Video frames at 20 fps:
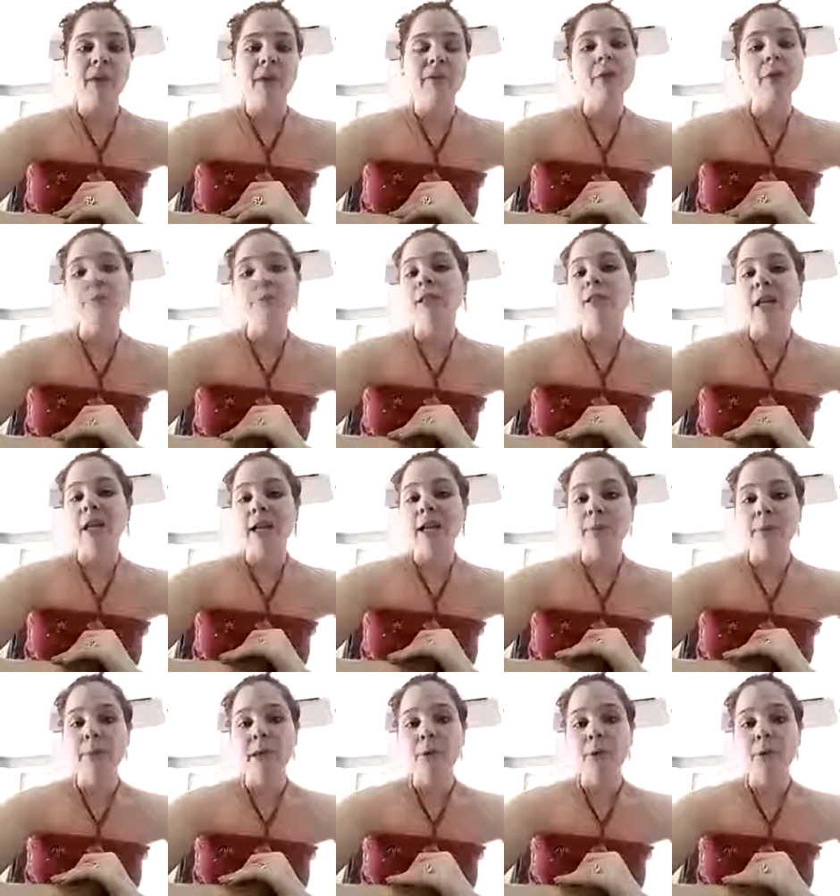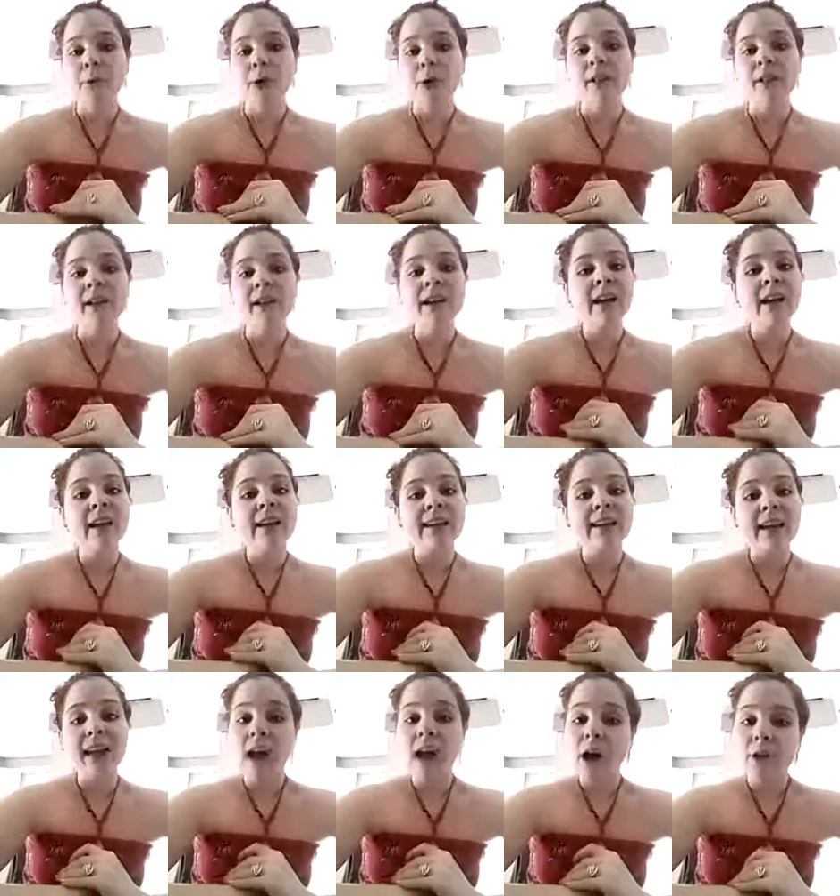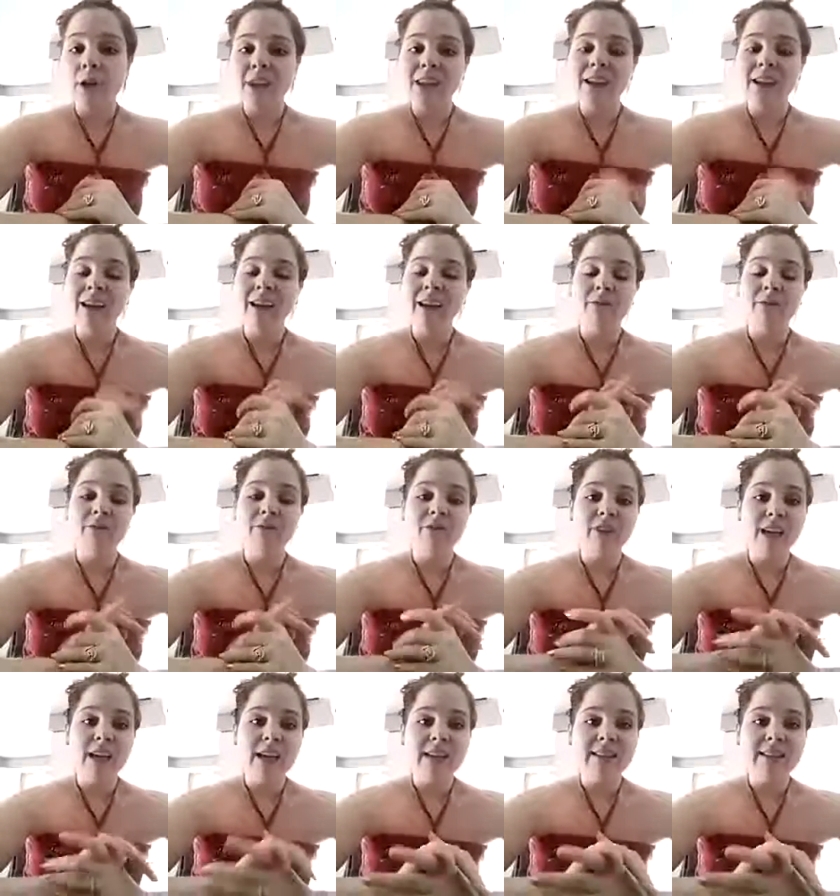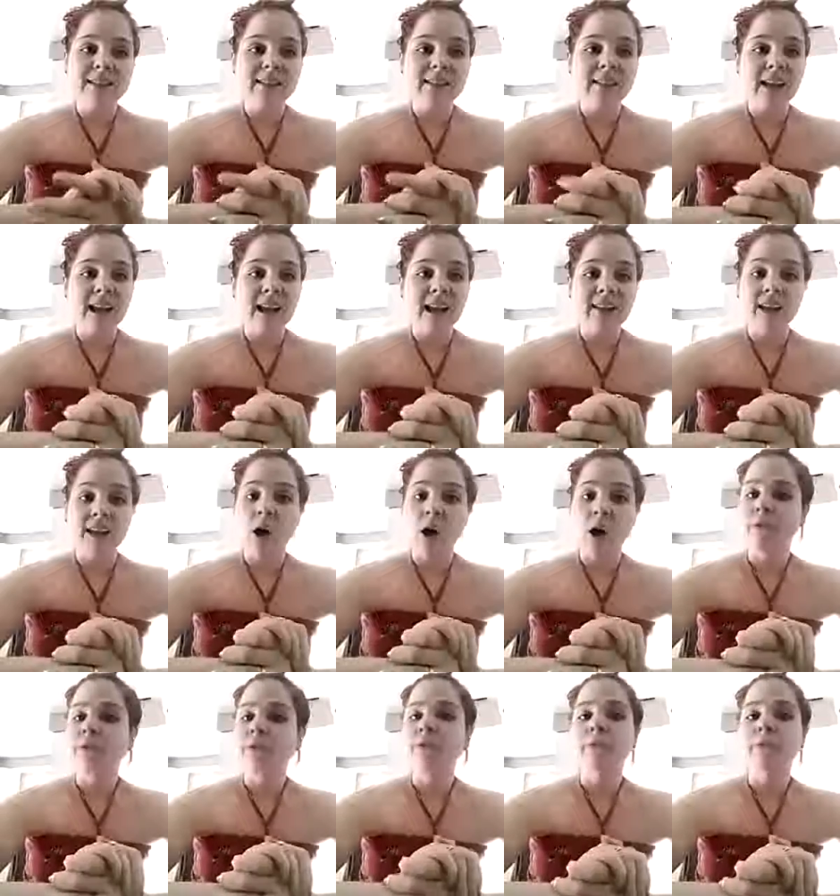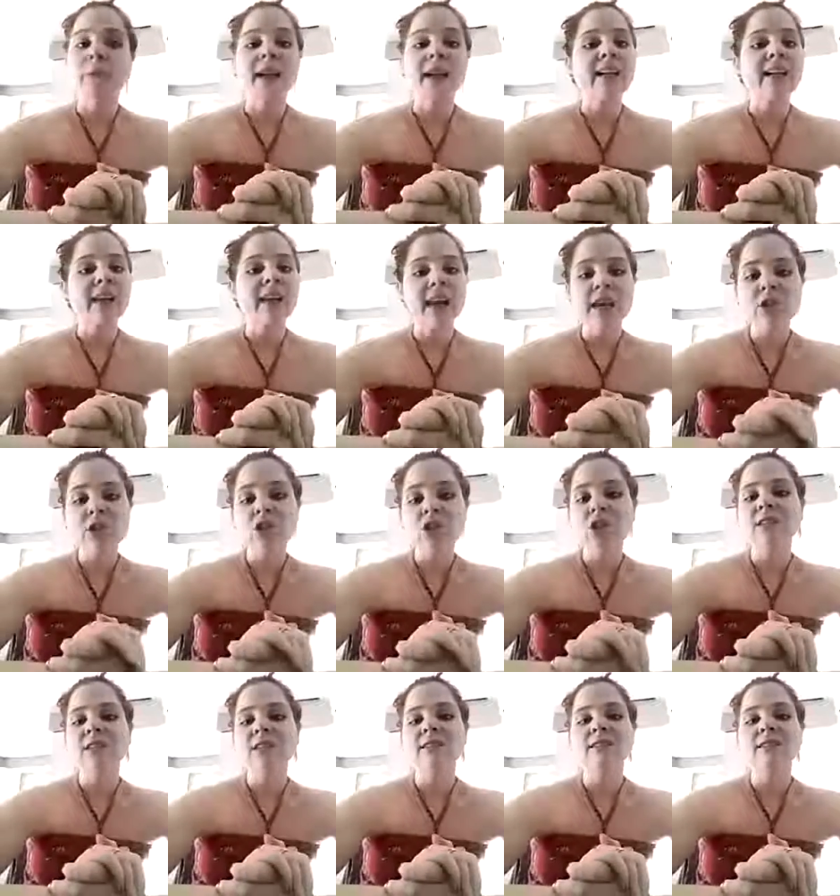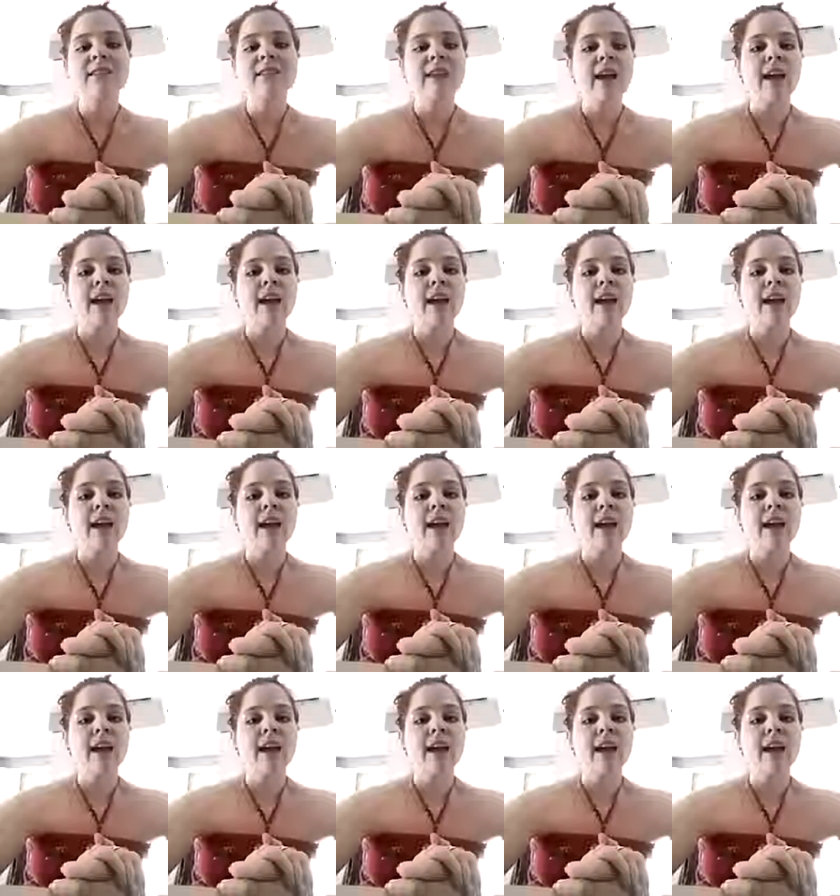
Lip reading: I've helped a lot of people get healthy and fit and off of medications,